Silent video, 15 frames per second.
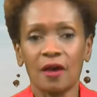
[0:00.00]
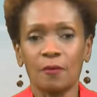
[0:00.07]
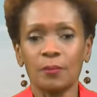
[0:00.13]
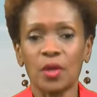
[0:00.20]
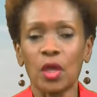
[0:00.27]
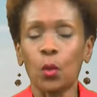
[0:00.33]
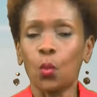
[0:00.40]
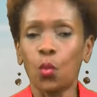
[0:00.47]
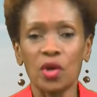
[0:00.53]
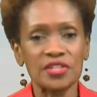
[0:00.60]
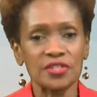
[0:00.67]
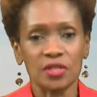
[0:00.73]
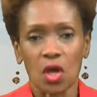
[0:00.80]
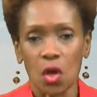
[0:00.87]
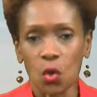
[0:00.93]
it
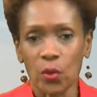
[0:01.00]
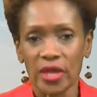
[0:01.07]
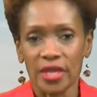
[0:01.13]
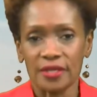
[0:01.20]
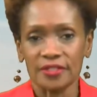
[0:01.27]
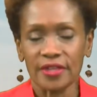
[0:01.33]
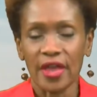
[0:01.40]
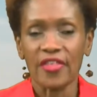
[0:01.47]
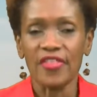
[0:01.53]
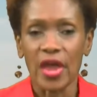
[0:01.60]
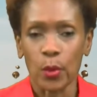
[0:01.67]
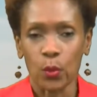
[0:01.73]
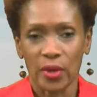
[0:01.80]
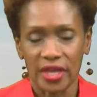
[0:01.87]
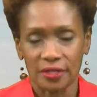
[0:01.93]
wasn't always
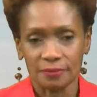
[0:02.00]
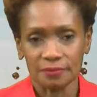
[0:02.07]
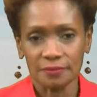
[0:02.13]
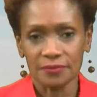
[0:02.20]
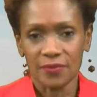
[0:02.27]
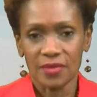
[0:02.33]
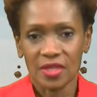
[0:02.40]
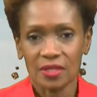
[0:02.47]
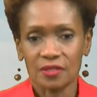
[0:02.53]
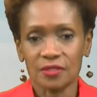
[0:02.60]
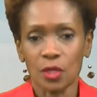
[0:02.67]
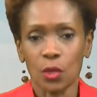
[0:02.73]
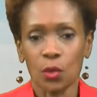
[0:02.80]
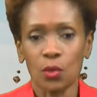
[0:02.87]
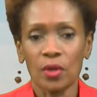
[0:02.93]
that way.
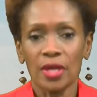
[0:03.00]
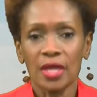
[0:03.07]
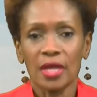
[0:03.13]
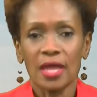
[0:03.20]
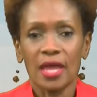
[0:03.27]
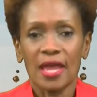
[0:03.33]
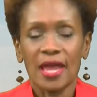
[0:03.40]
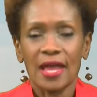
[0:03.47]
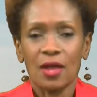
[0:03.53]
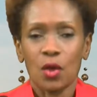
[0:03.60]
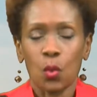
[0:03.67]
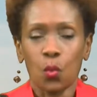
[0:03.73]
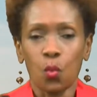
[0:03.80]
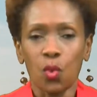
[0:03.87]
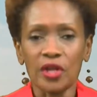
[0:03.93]
So
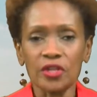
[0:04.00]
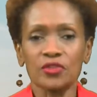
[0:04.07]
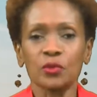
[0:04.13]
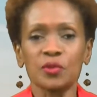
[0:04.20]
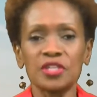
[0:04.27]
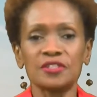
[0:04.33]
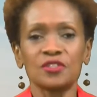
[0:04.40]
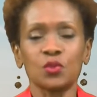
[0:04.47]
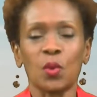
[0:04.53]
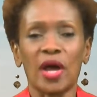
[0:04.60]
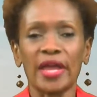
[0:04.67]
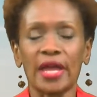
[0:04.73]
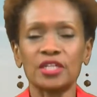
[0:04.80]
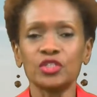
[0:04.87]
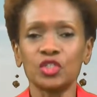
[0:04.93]
one of the reasons why
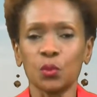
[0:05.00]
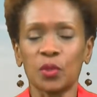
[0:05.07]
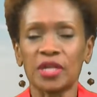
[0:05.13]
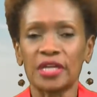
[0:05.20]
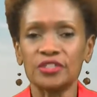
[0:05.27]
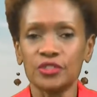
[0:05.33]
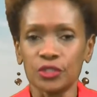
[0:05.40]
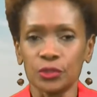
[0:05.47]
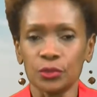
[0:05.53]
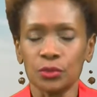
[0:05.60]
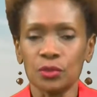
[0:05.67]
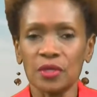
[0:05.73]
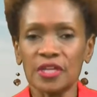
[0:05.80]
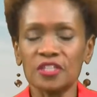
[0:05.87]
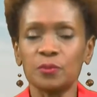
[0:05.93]
I do what I
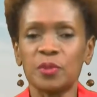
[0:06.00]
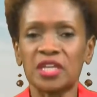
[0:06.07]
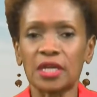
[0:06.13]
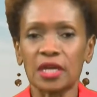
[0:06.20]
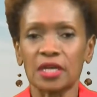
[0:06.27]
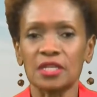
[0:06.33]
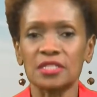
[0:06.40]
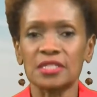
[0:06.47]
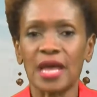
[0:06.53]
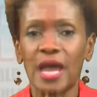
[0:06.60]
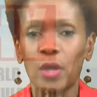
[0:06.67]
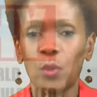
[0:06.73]
do is because I